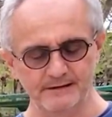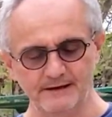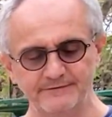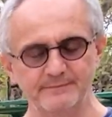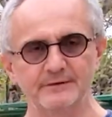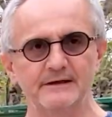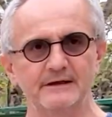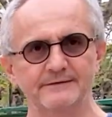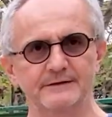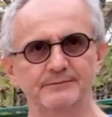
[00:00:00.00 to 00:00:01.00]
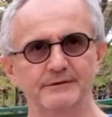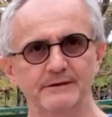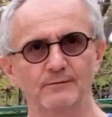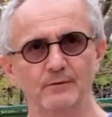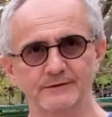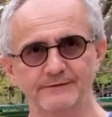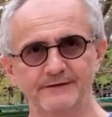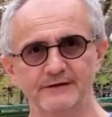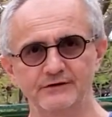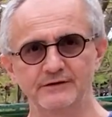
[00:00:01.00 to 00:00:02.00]
Everybody loves to put in water
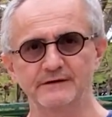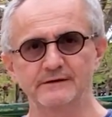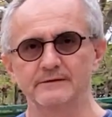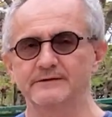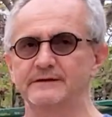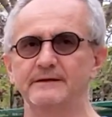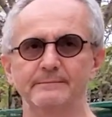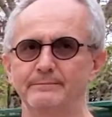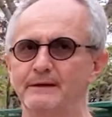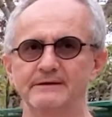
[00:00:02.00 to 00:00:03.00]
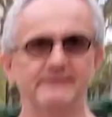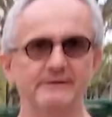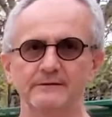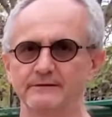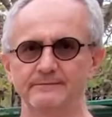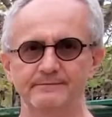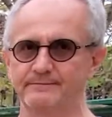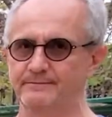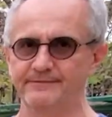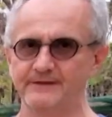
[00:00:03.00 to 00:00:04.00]
features, and you'll see a multitude of
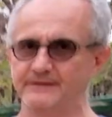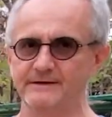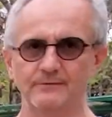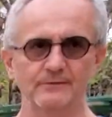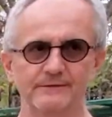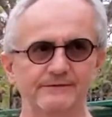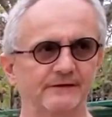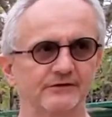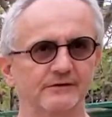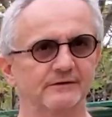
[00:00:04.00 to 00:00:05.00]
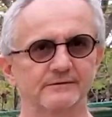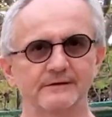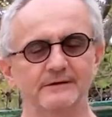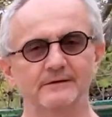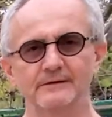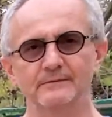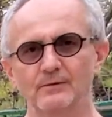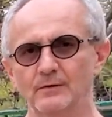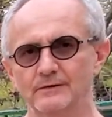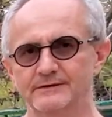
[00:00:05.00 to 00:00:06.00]
fancy water features, right, on the
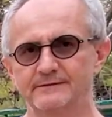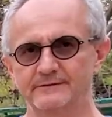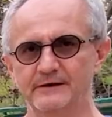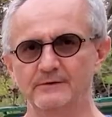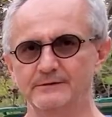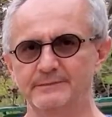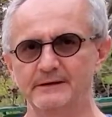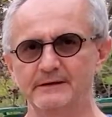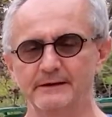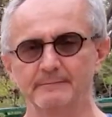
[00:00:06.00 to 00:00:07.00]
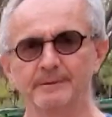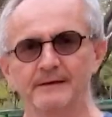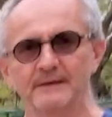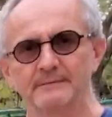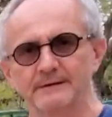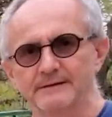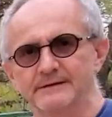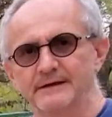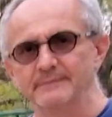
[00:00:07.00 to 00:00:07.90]
walls of an old building. But